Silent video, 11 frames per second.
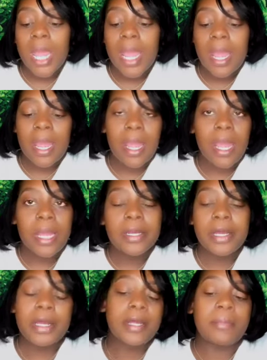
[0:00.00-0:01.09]
And
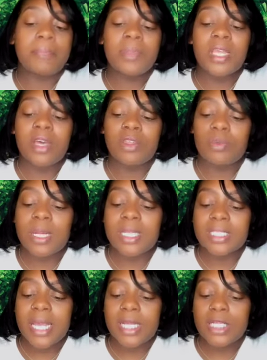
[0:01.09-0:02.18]
um, the other one
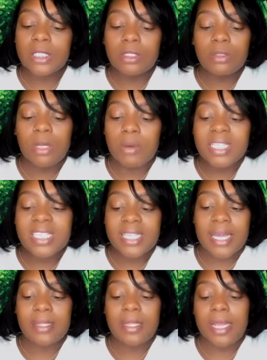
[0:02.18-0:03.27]
is like, you know, a
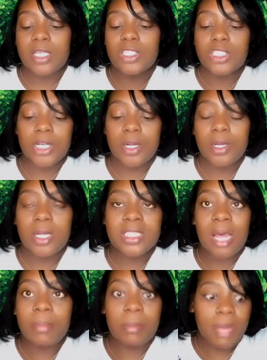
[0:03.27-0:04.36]
set, like a shirt, a
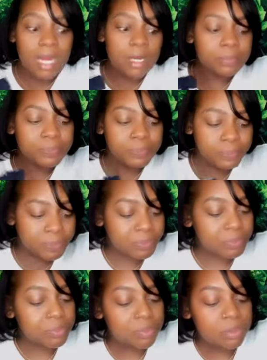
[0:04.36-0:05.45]
top and bottom.
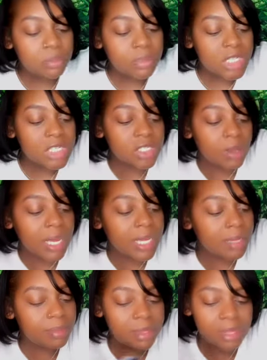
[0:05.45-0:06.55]
So I
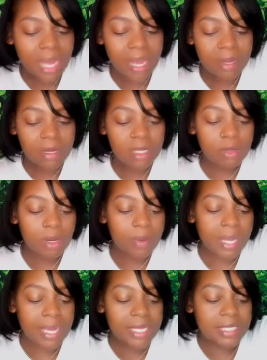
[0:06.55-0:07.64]
keep that, you know, in
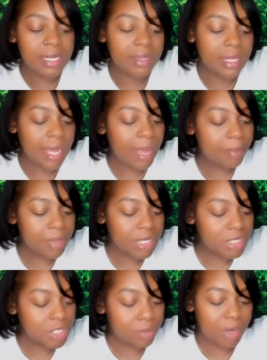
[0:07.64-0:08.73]
case anything
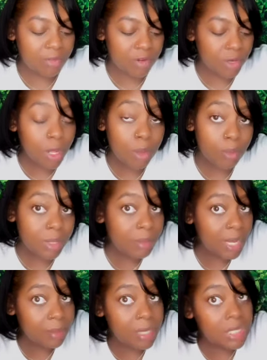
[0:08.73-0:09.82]
happens. You never know with
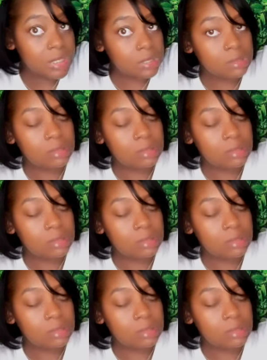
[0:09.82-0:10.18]
babies.